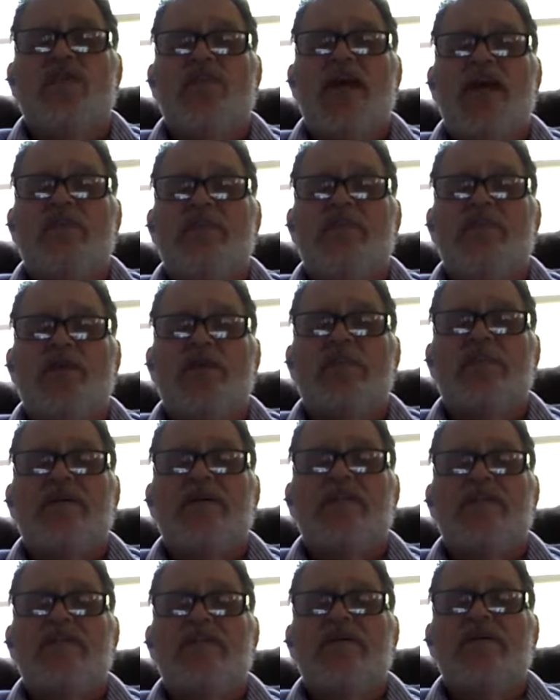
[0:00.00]
that
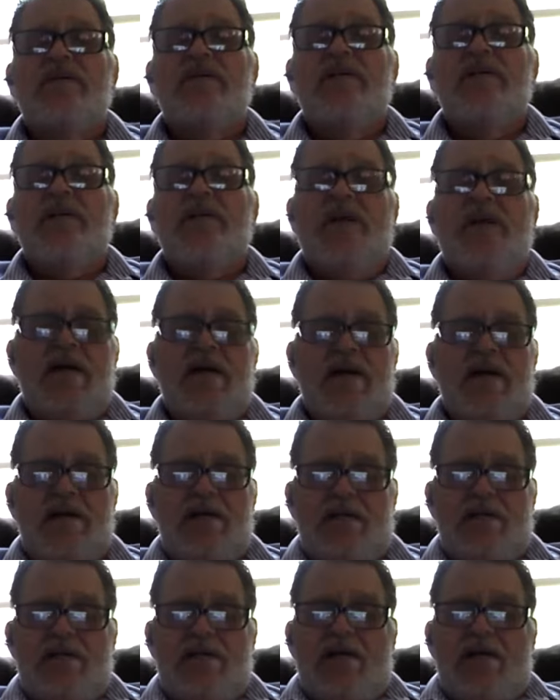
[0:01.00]
purpose.
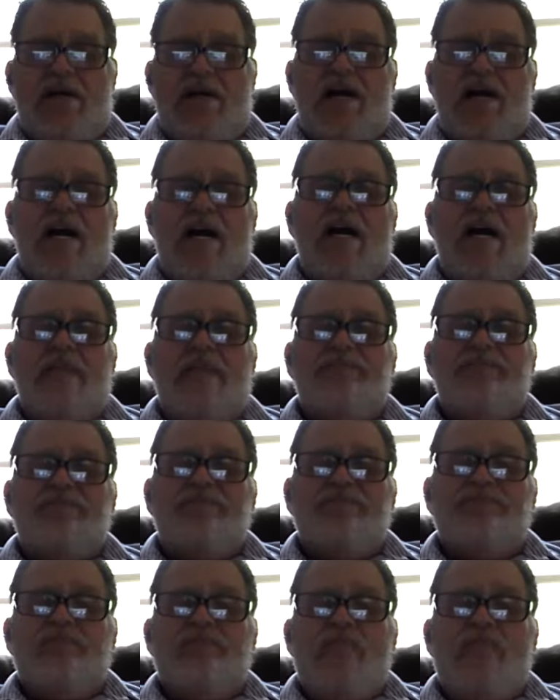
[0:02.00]

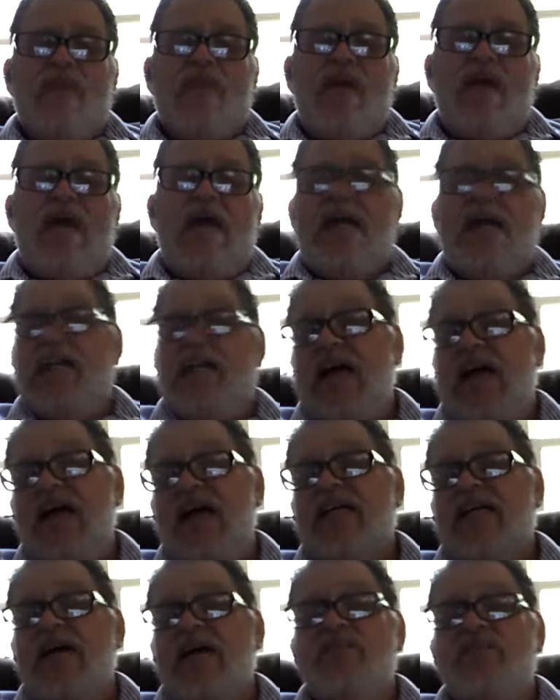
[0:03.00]
And a lot
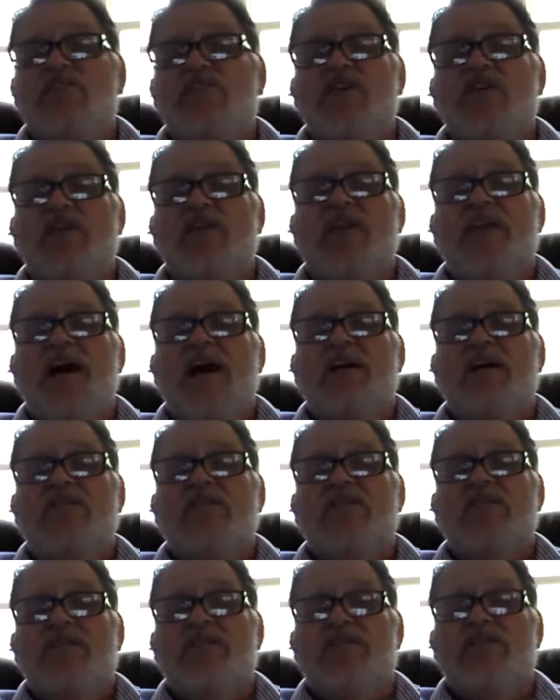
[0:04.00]
of times
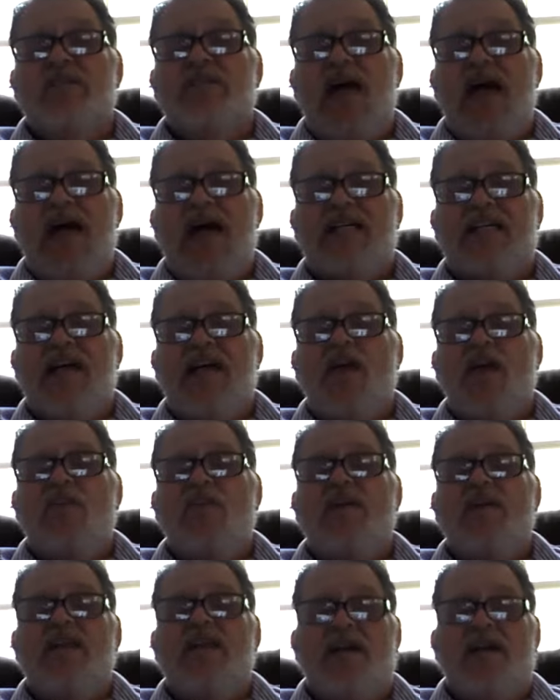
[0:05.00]
juveniles act out
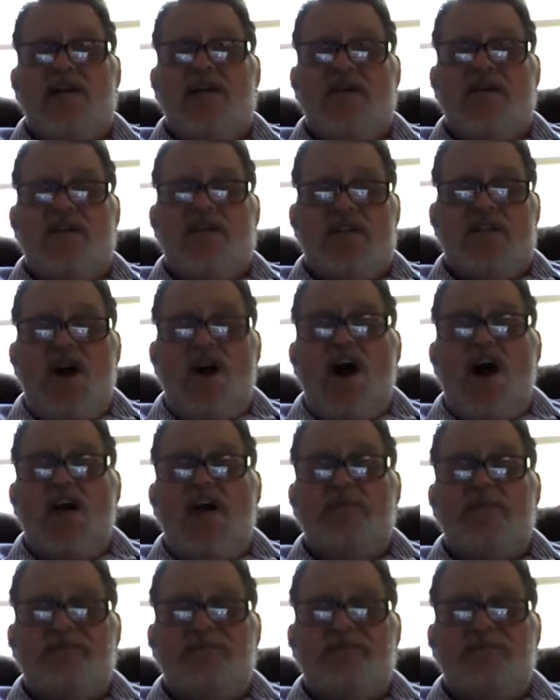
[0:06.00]
what they're taught,